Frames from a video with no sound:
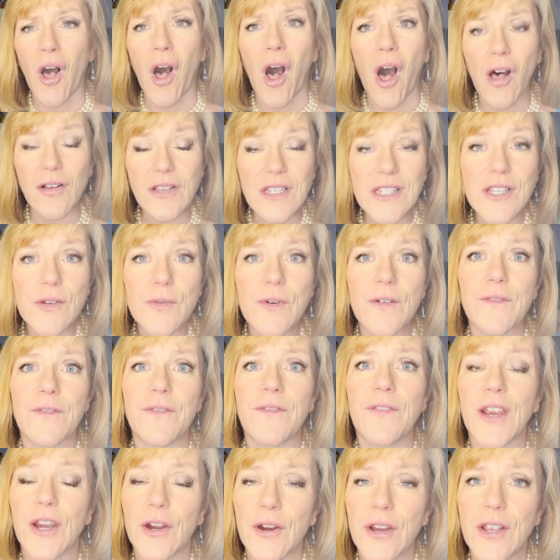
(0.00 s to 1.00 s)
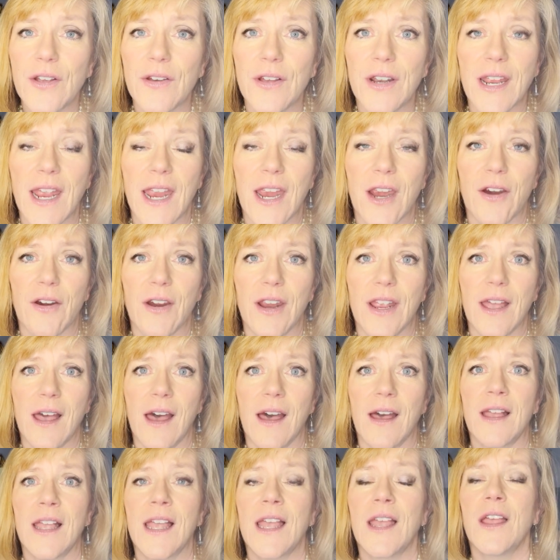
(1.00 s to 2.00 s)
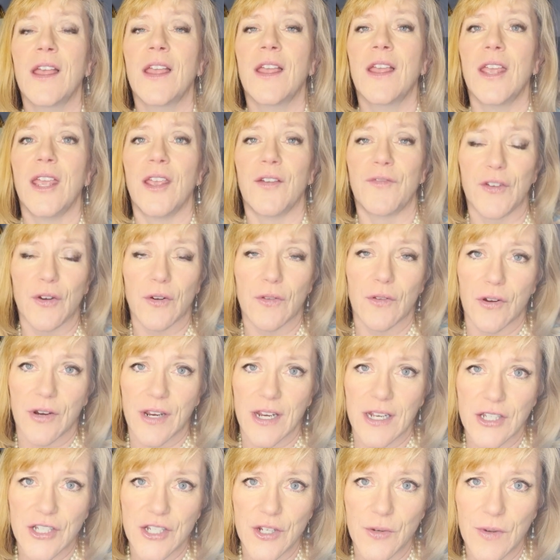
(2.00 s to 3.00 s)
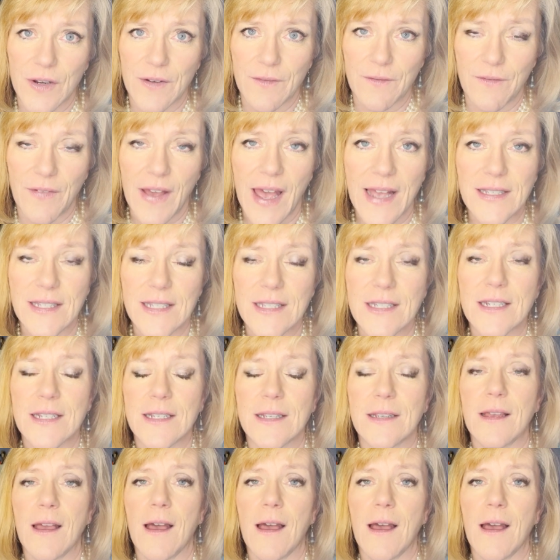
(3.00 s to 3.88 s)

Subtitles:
Also a very good area if you're looking to invest.